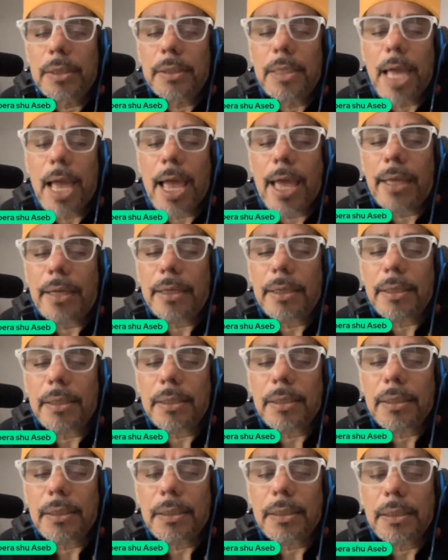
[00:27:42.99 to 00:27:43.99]
that
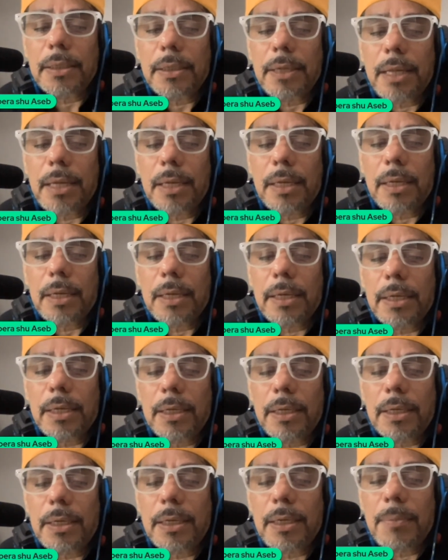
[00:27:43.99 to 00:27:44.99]

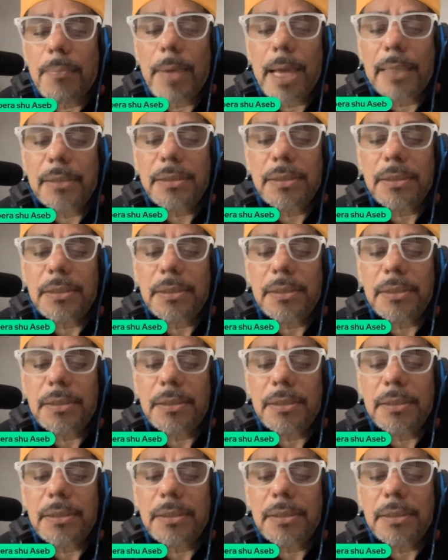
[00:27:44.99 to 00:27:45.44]
the master